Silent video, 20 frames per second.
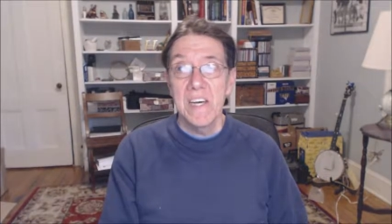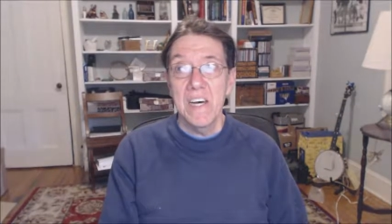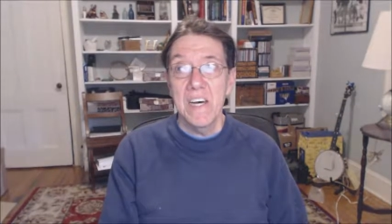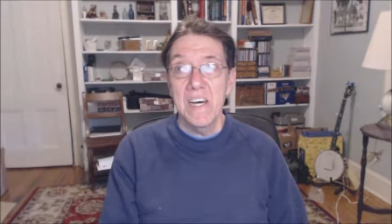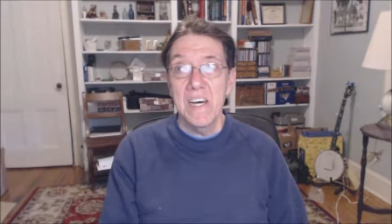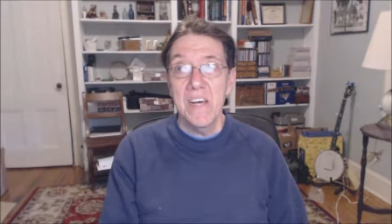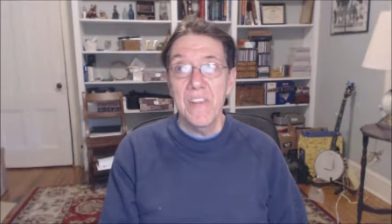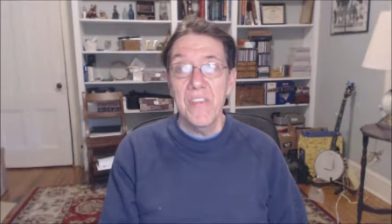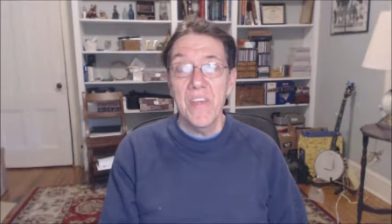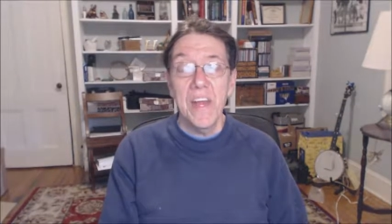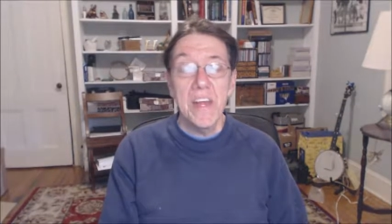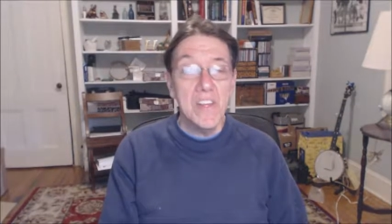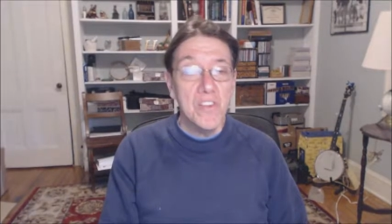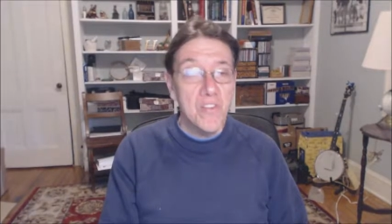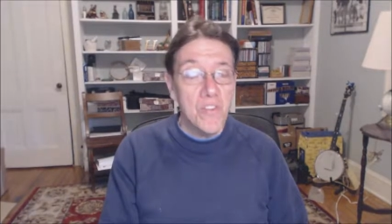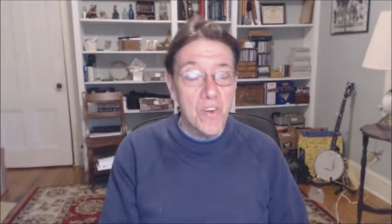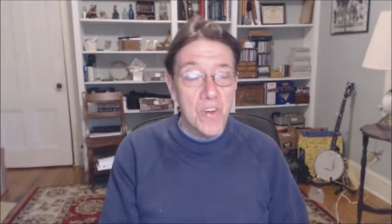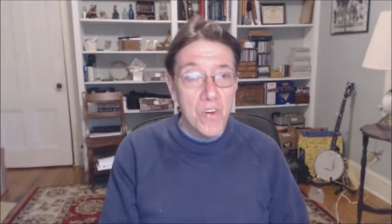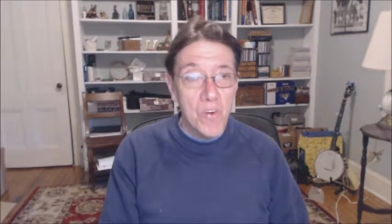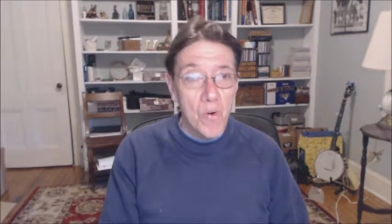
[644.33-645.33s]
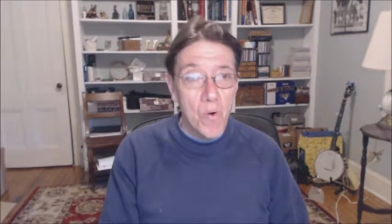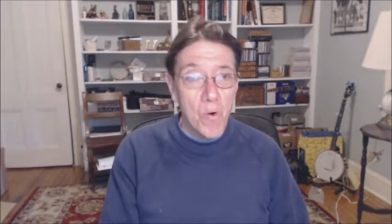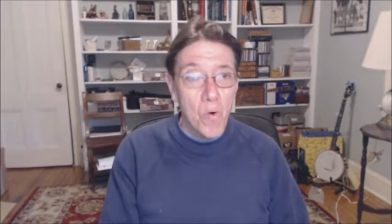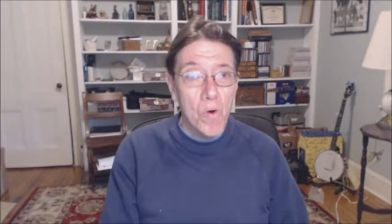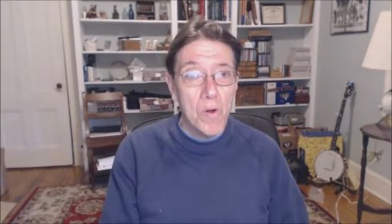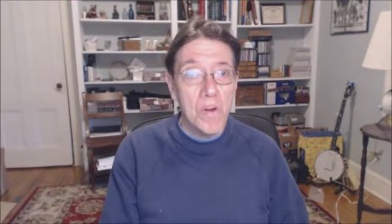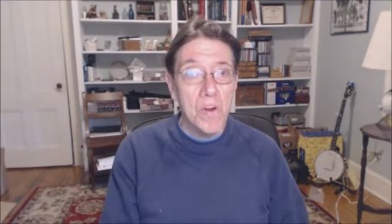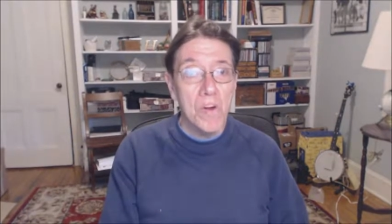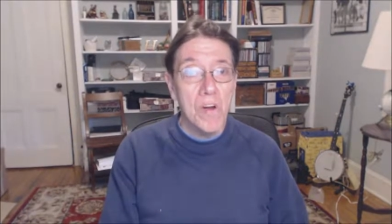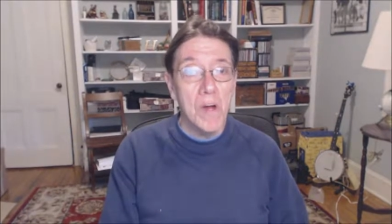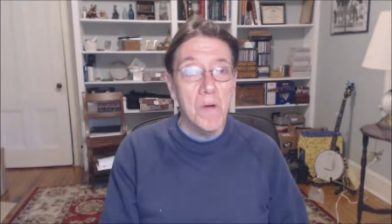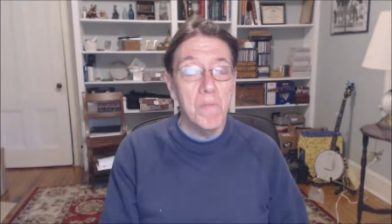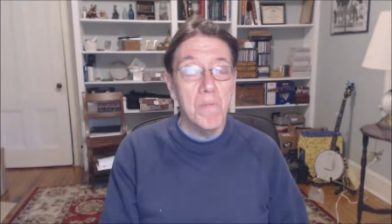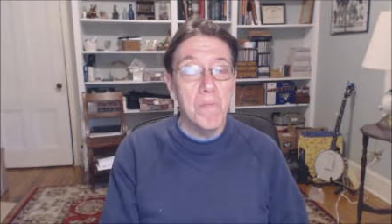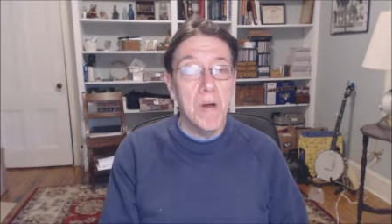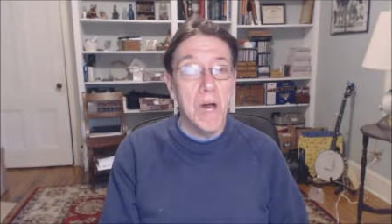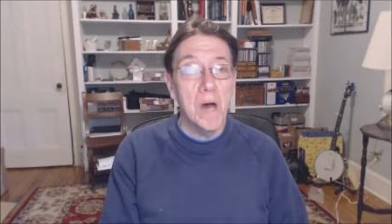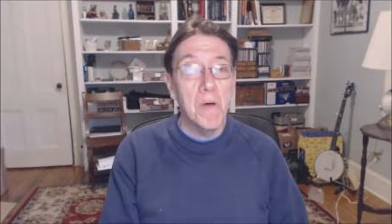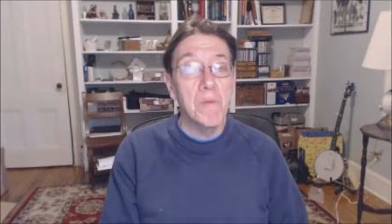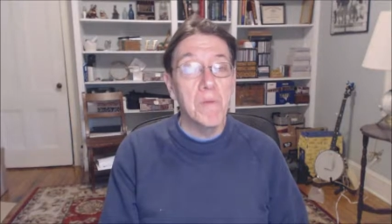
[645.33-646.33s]
uh, thanks for your order.
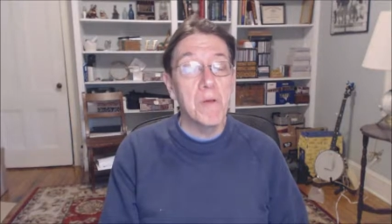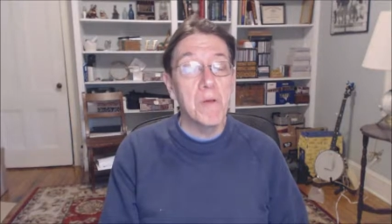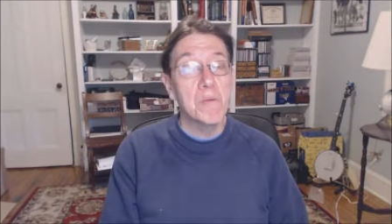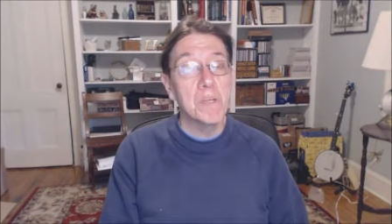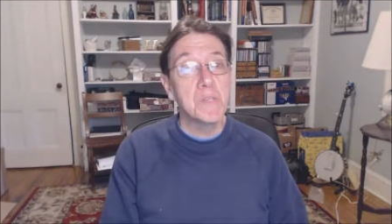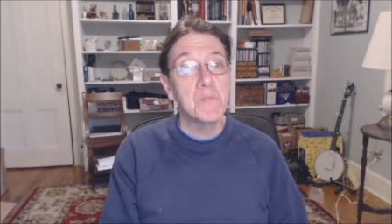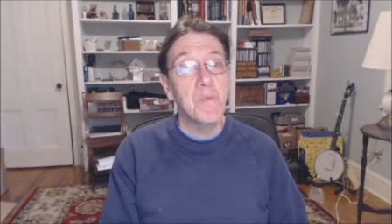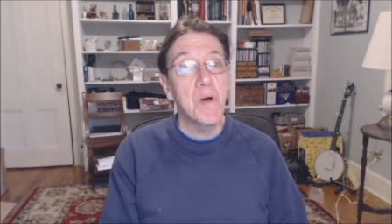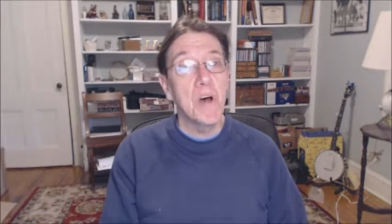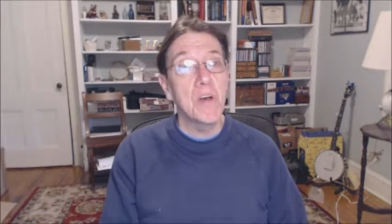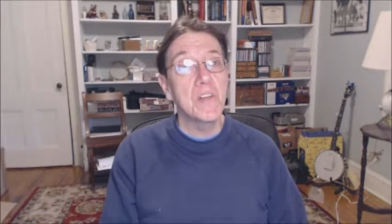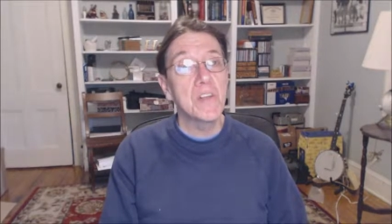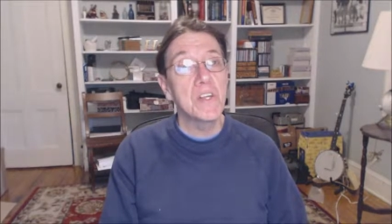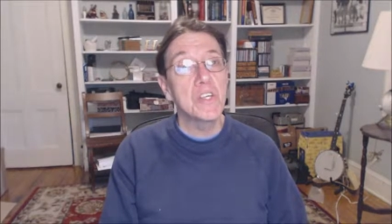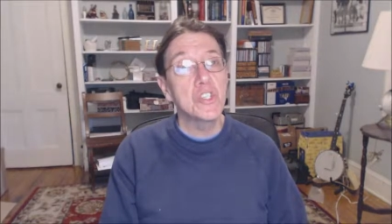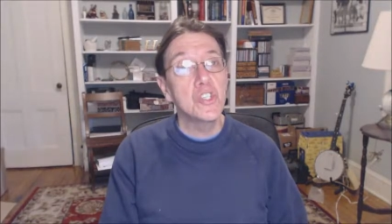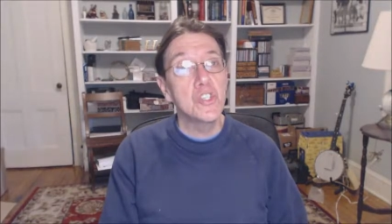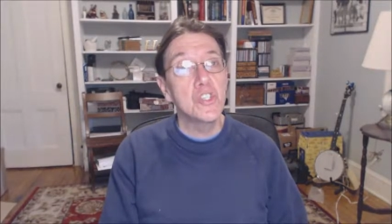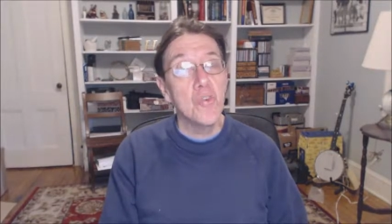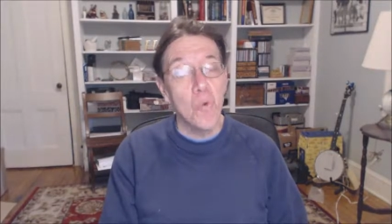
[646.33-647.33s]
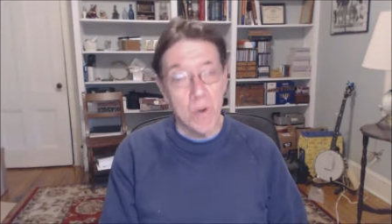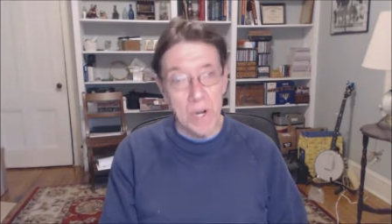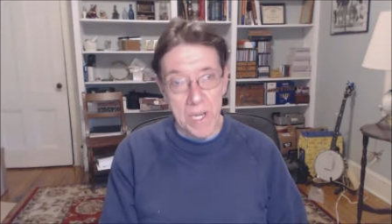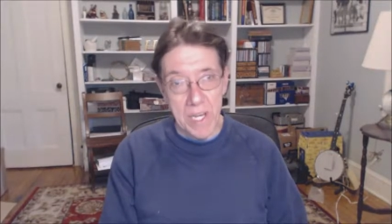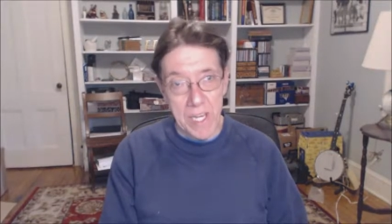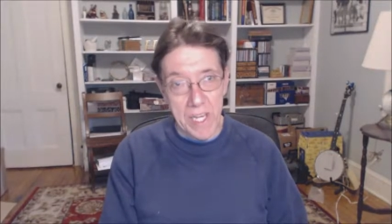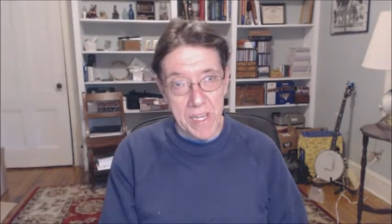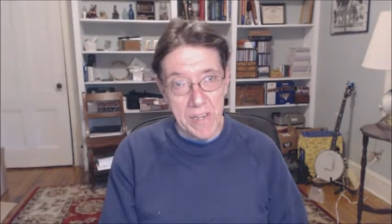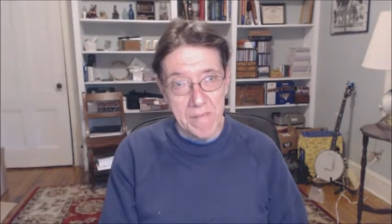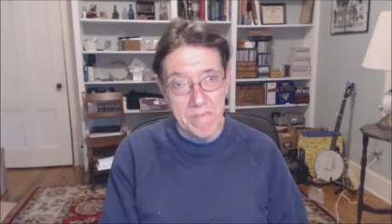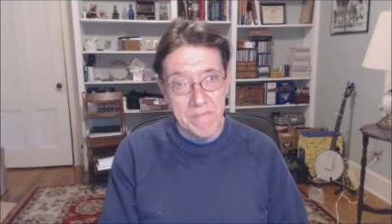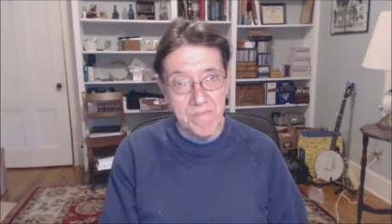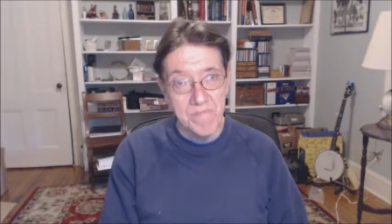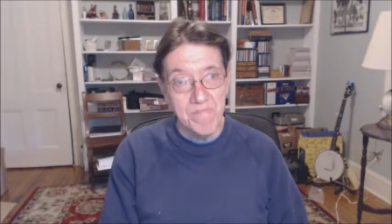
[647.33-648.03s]
I'll, I'll be responding shortly.